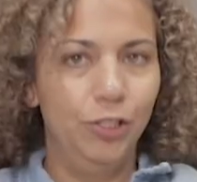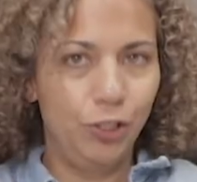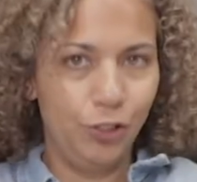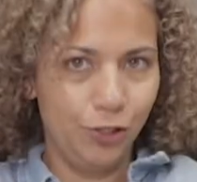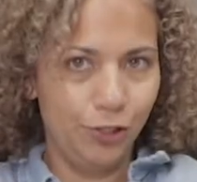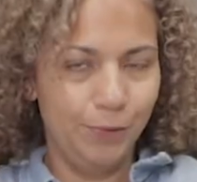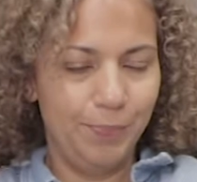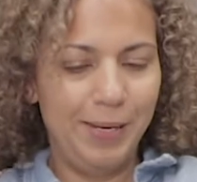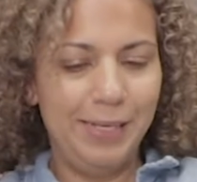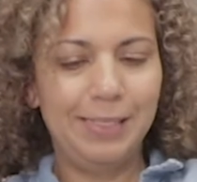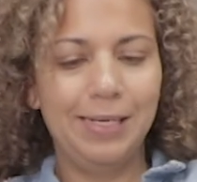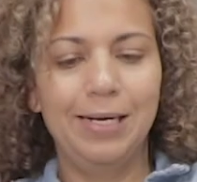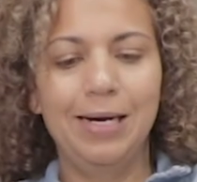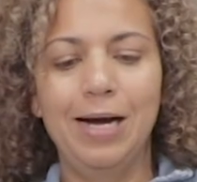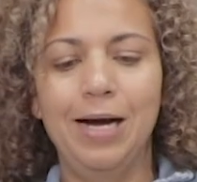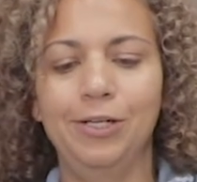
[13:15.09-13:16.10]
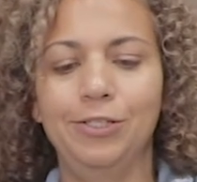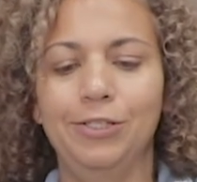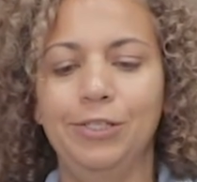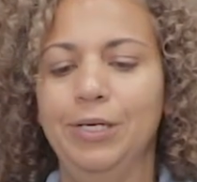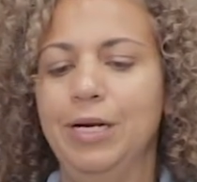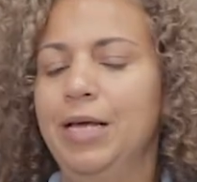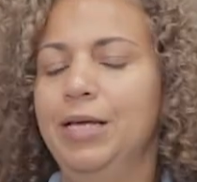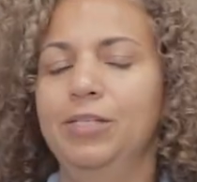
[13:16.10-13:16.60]
Sugar paste
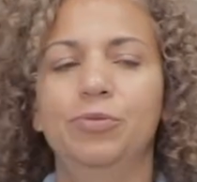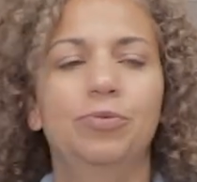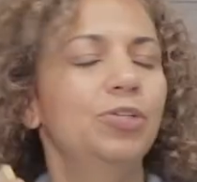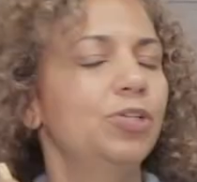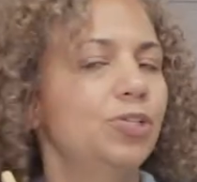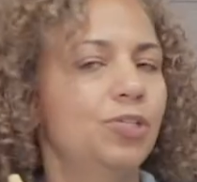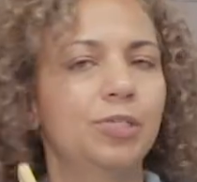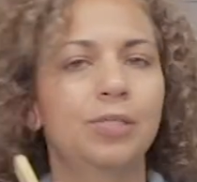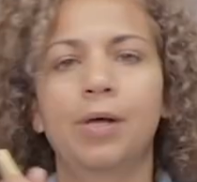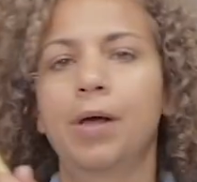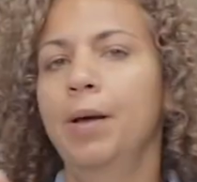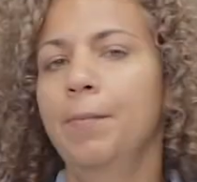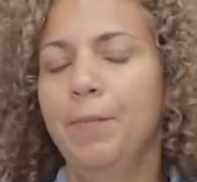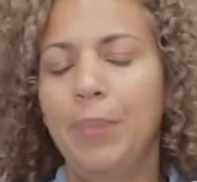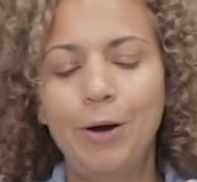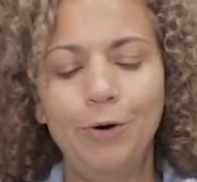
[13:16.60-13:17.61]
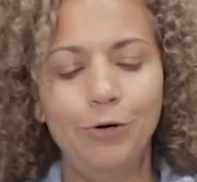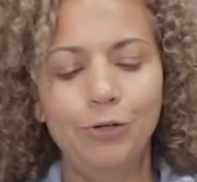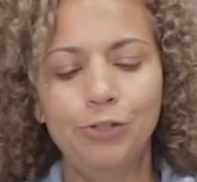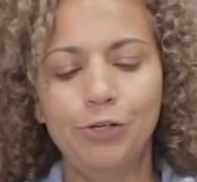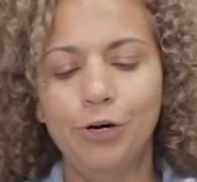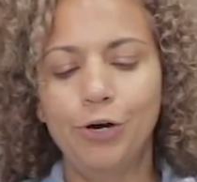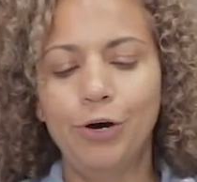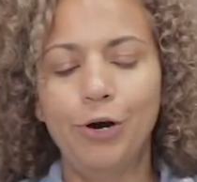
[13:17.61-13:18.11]
concoction is just powdered
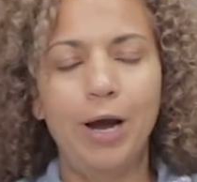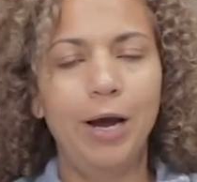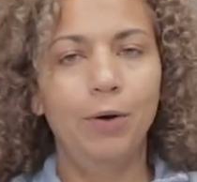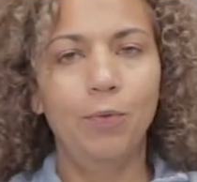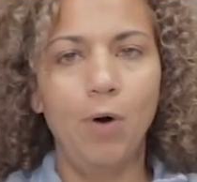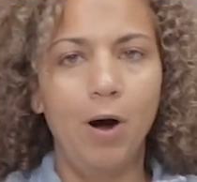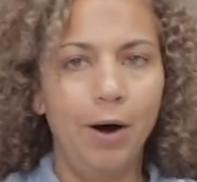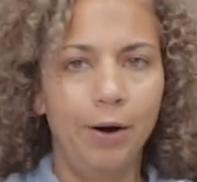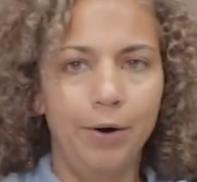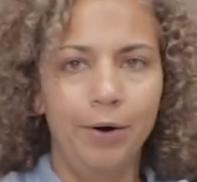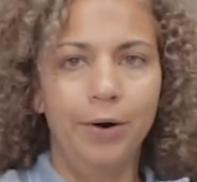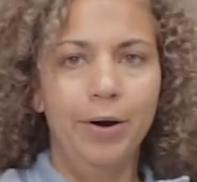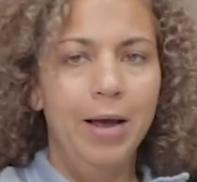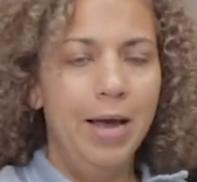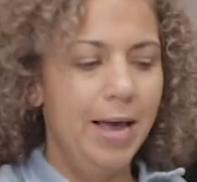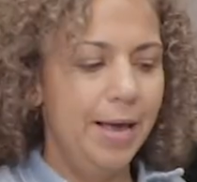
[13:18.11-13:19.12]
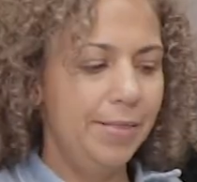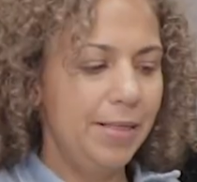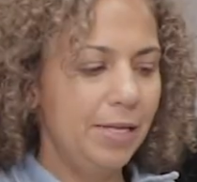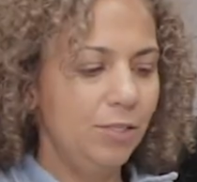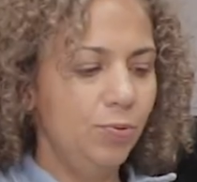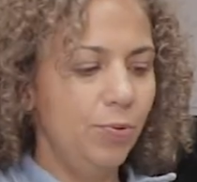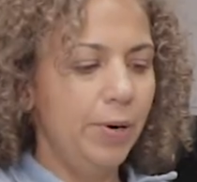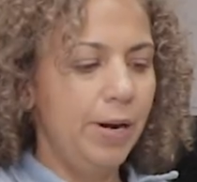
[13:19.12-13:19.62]
sugar and water, and
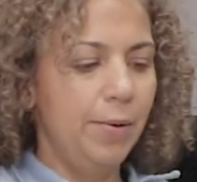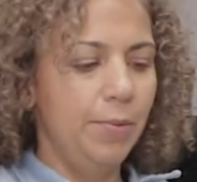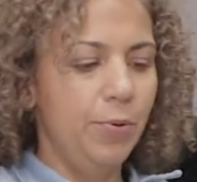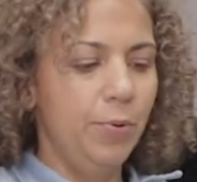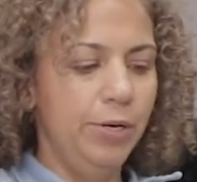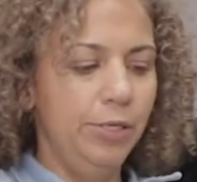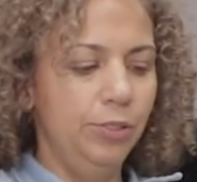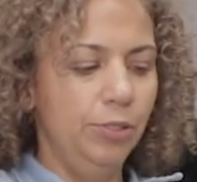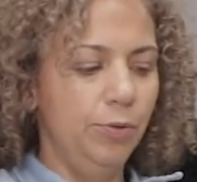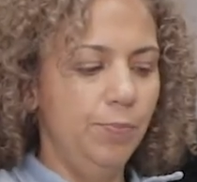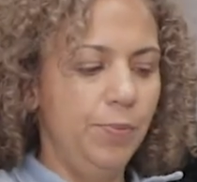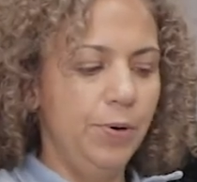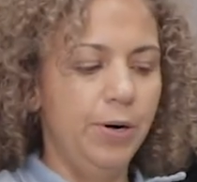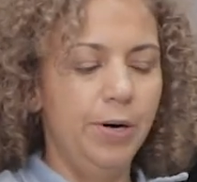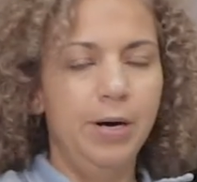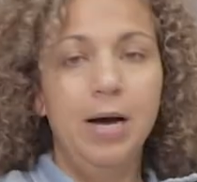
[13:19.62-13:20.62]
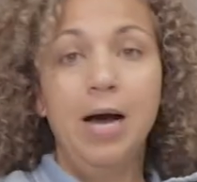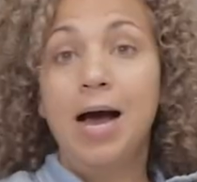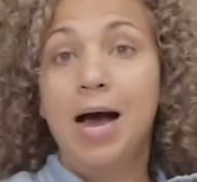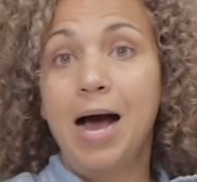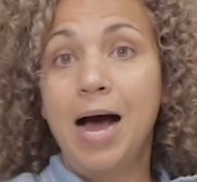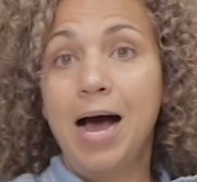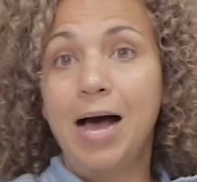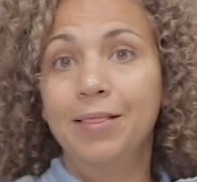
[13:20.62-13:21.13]
that's what I'm going to put
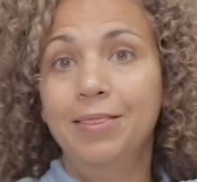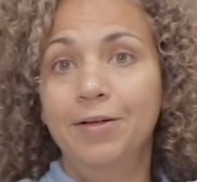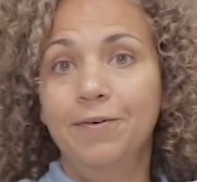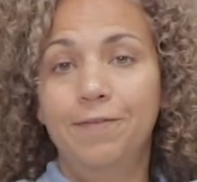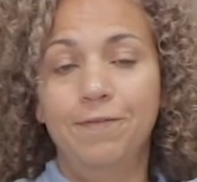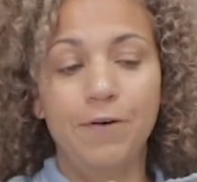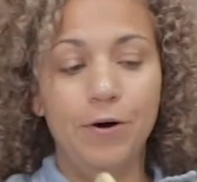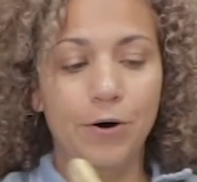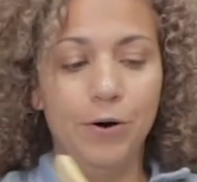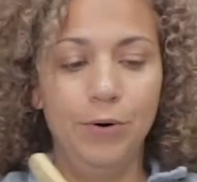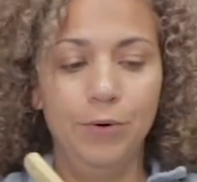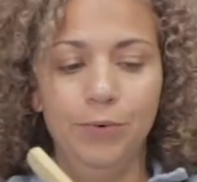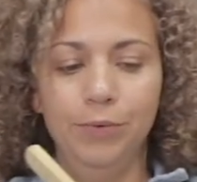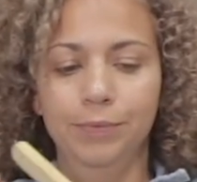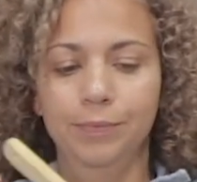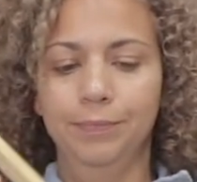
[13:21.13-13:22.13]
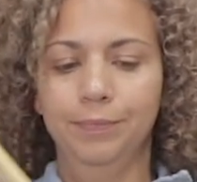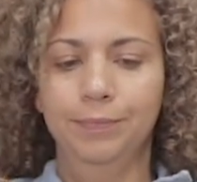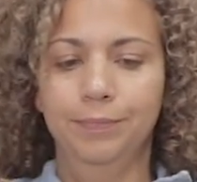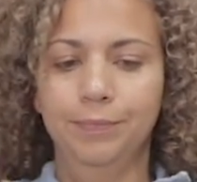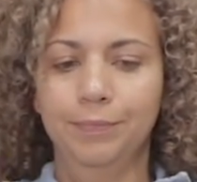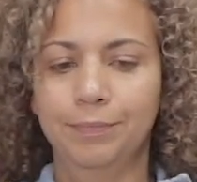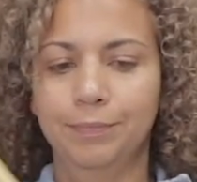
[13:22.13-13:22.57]
on the faux,